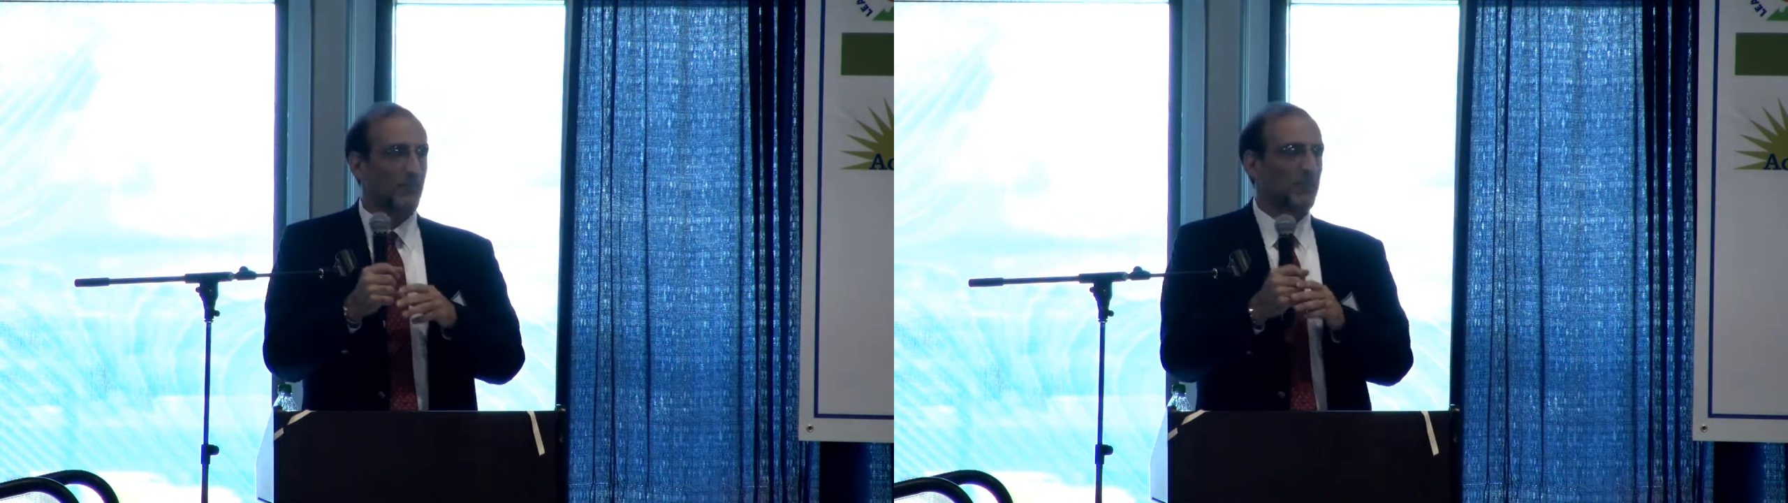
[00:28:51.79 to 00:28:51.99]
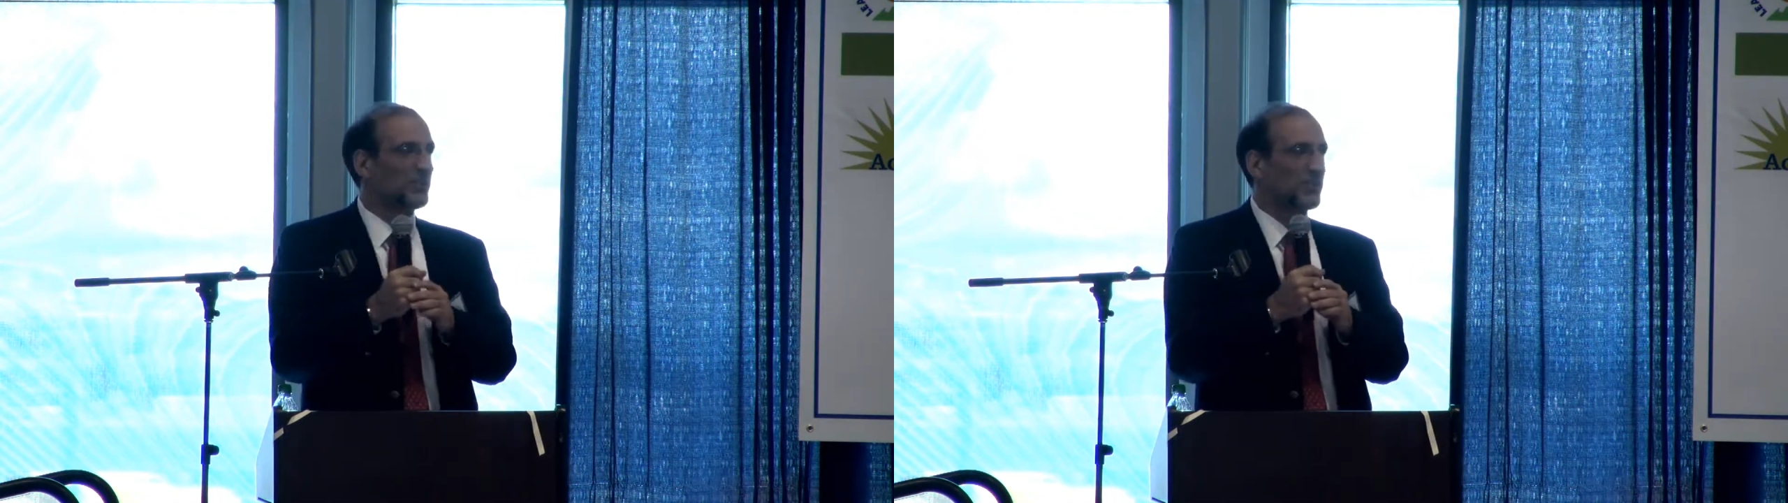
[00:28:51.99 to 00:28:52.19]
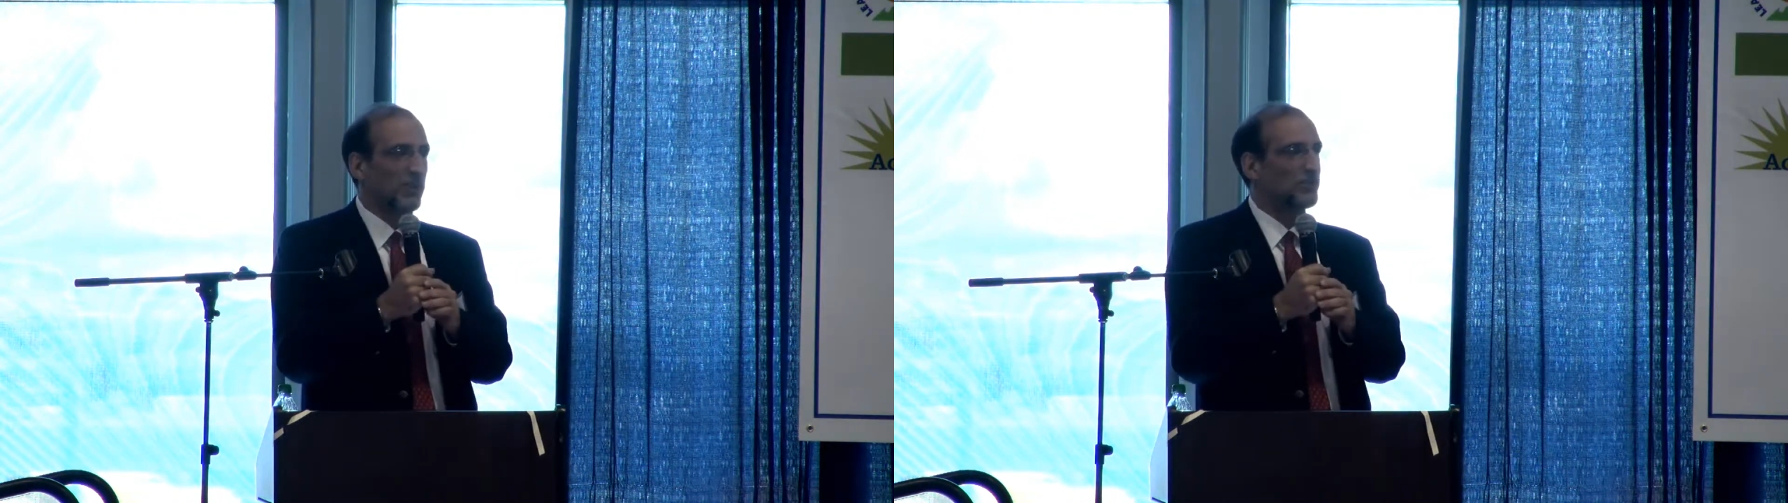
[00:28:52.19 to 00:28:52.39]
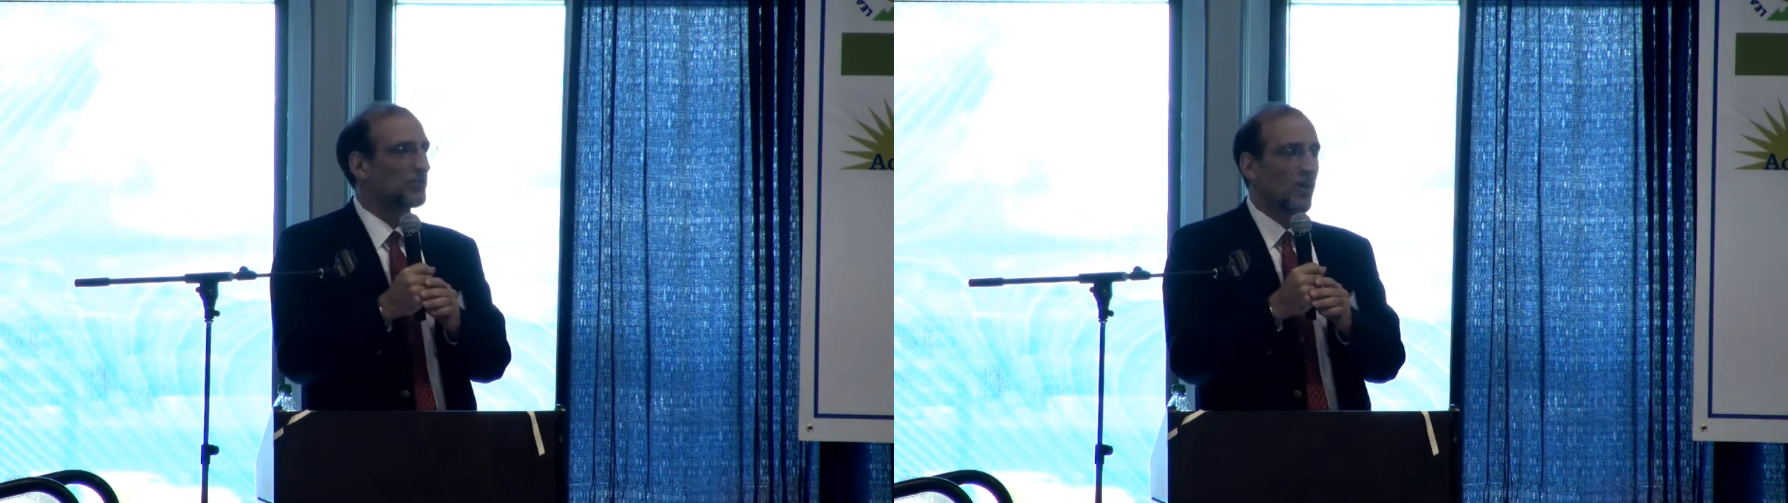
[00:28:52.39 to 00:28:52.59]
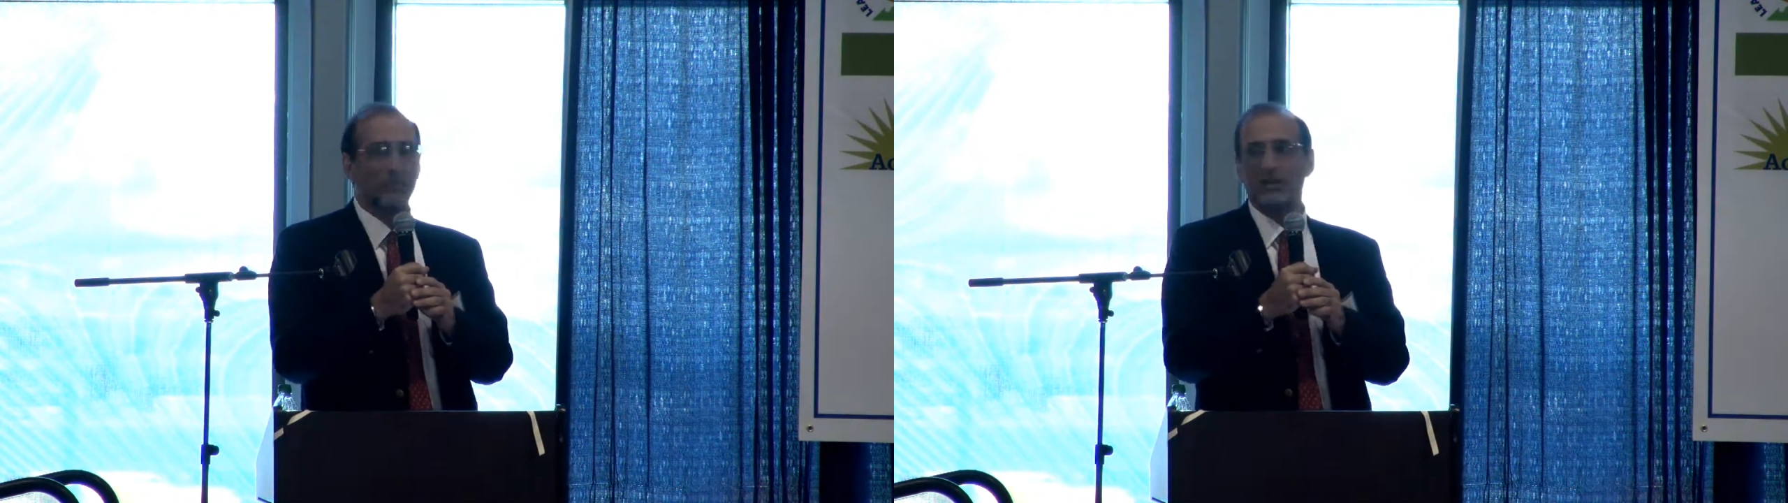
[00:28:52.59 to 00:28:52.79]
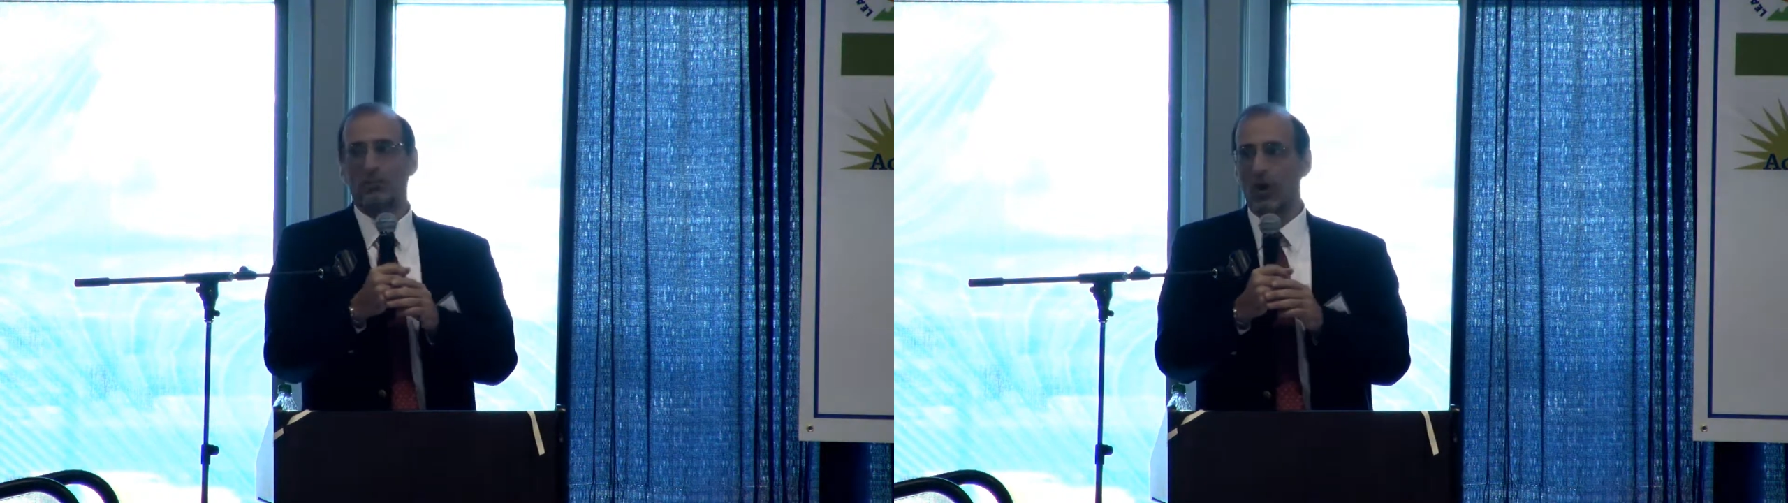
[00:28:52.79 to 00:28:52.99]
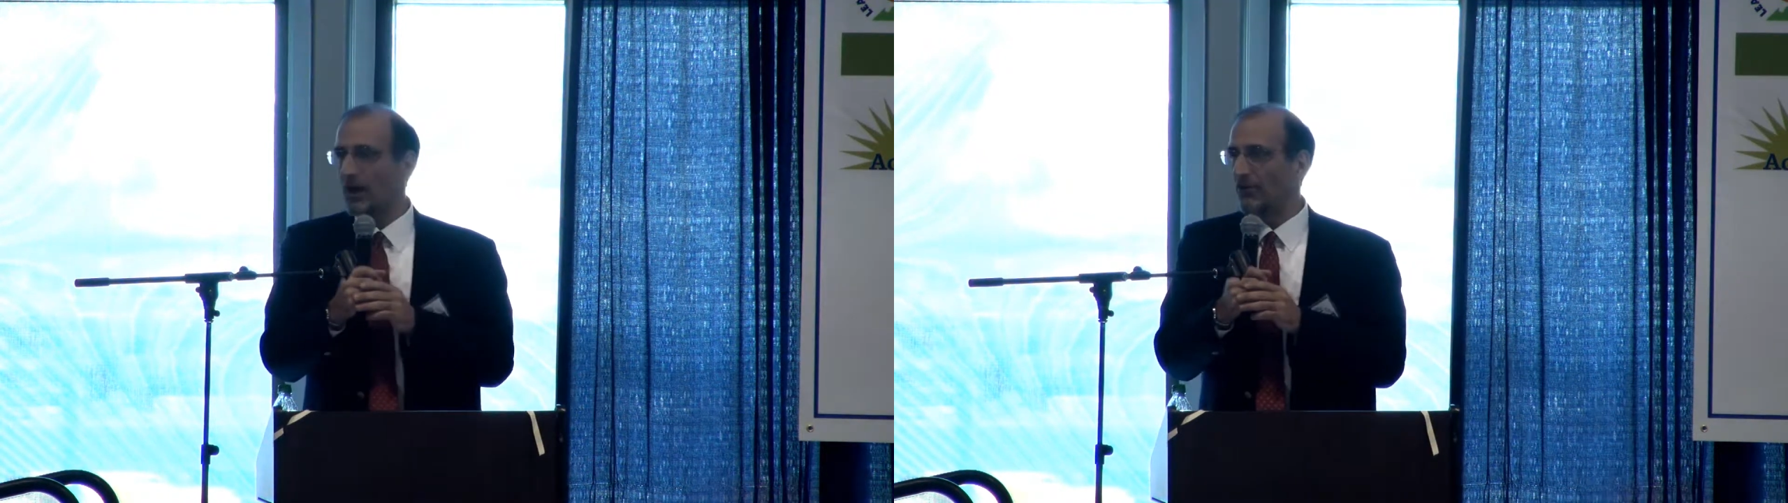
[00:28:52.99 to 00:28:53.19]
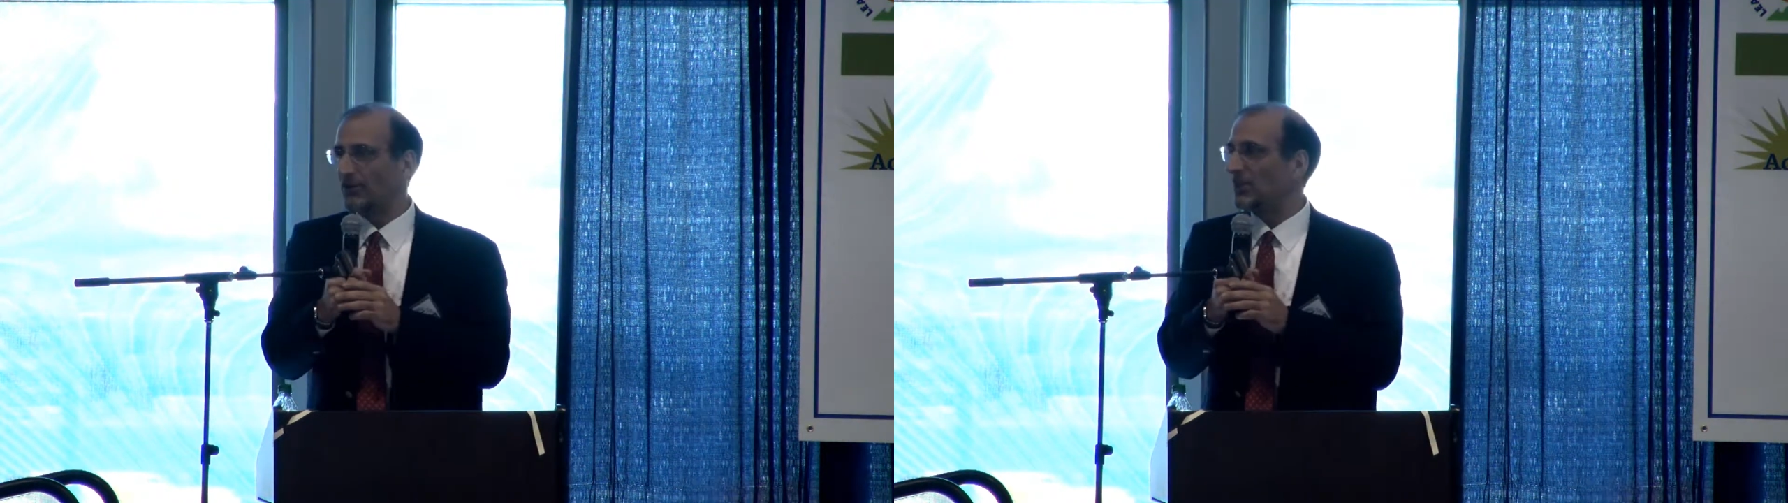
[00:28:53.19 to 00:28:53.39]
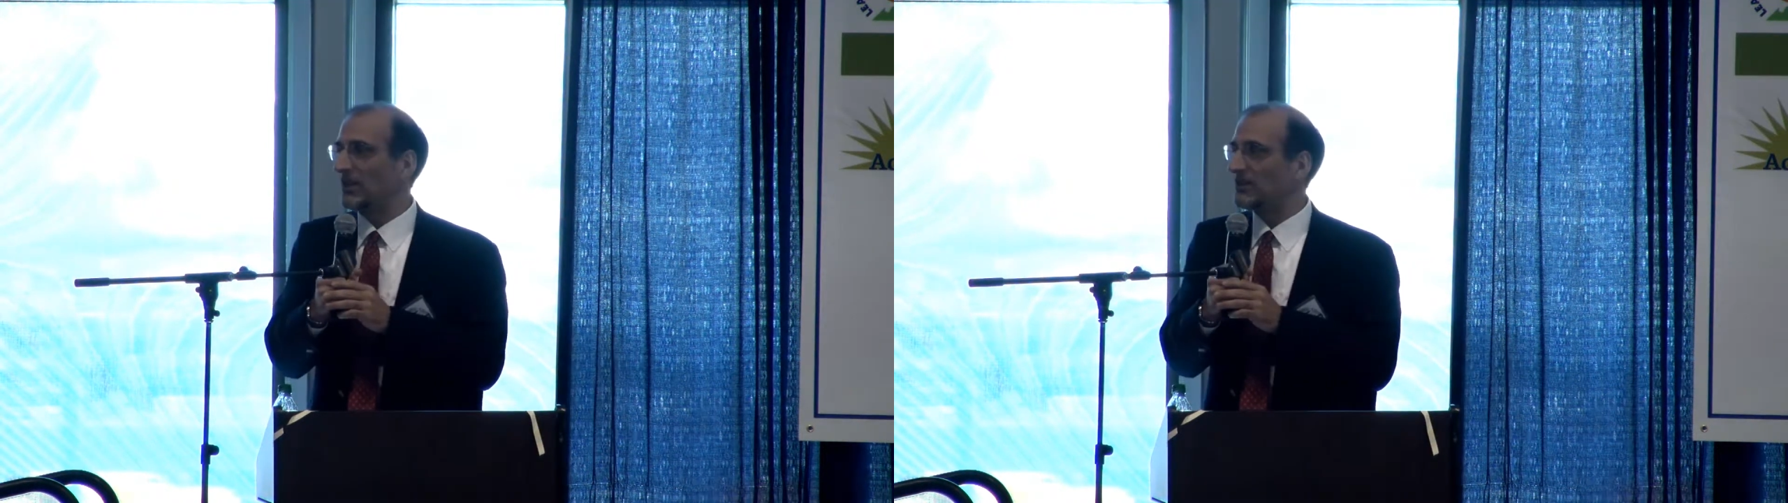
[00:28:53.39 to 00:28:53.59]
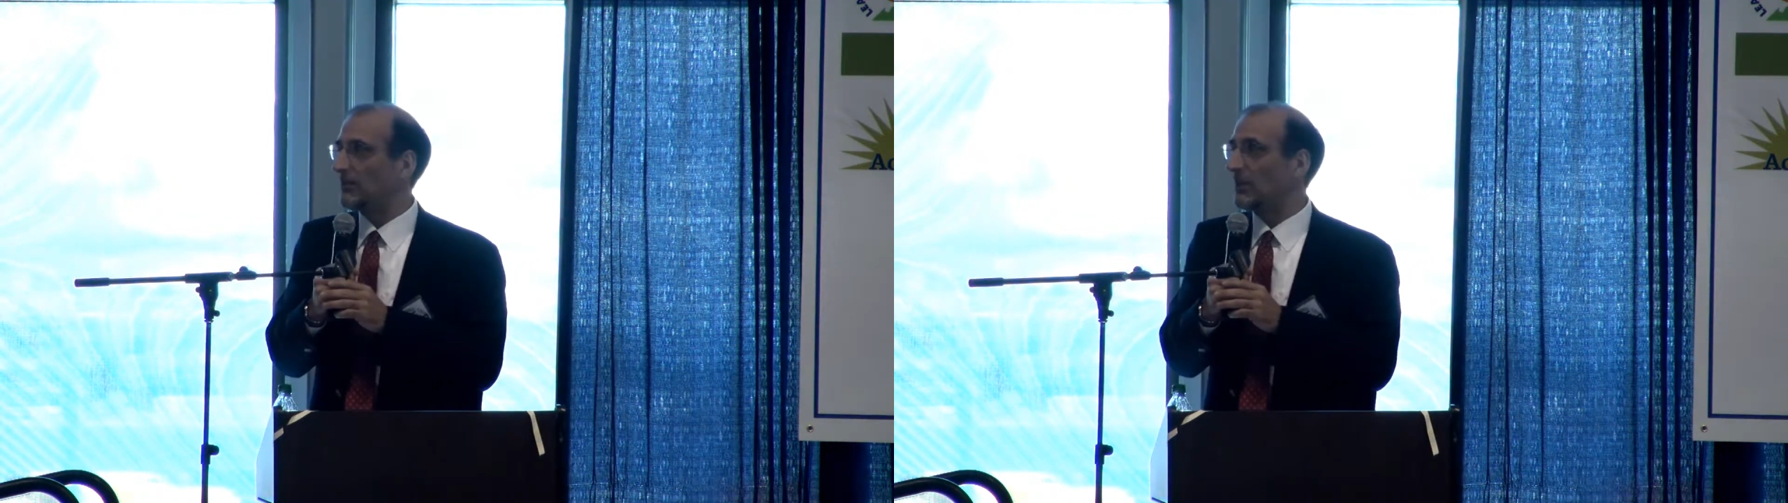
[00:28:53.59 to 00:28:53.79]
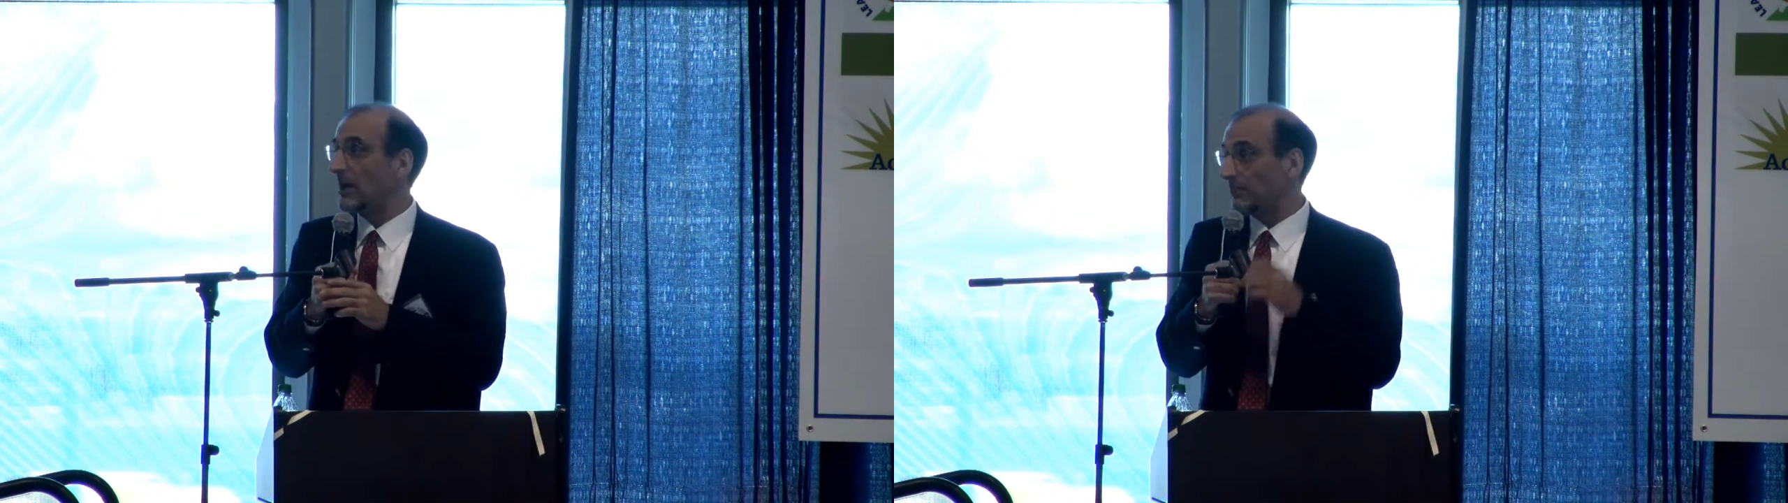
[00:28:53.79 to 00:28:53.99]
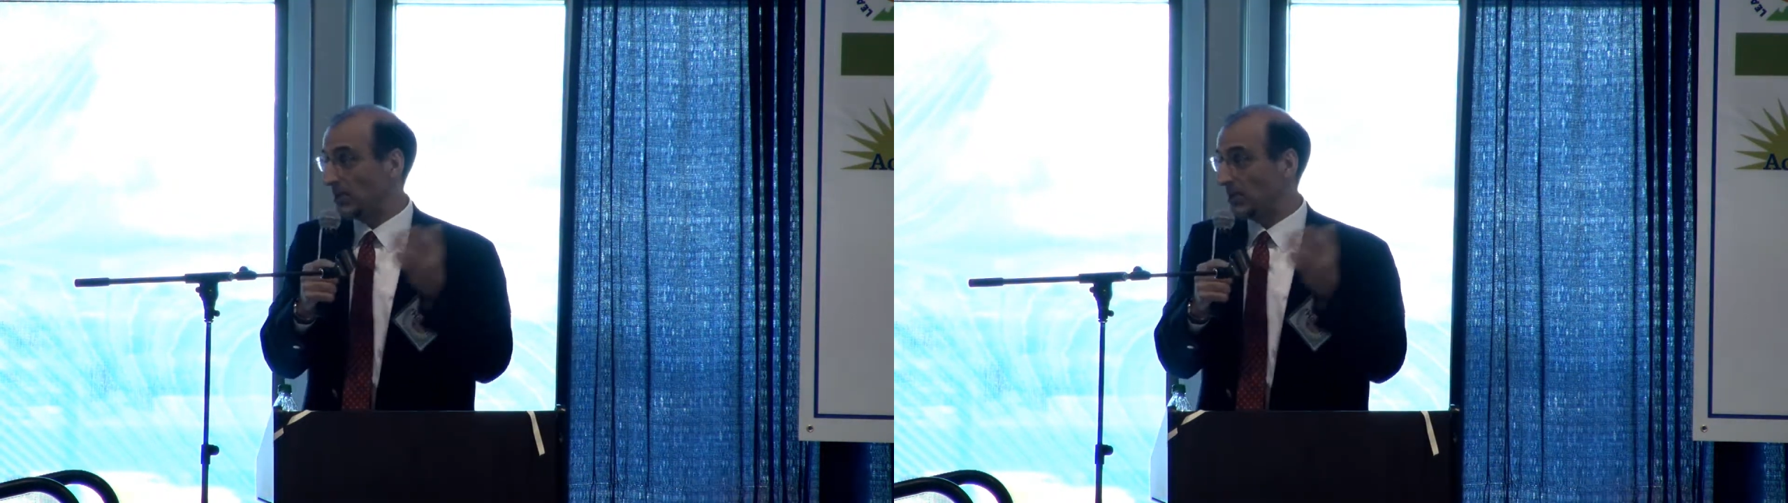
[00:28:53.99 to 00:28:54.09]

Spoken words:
but there's still so much progress that needs to be done,